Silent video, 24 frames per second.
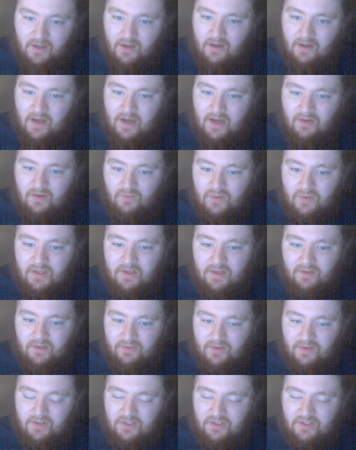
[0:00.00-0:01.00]
how do we
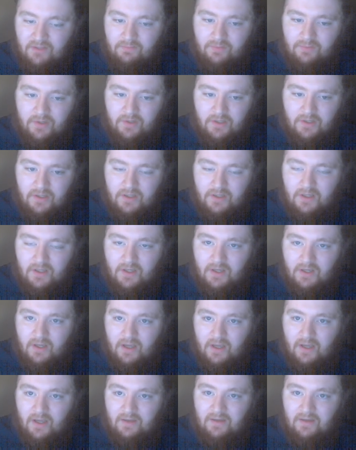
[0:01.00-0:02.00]
get this to be
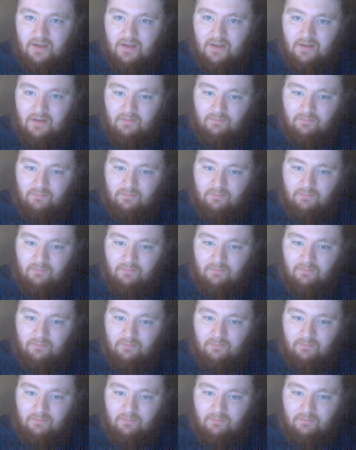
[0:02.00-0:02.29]
in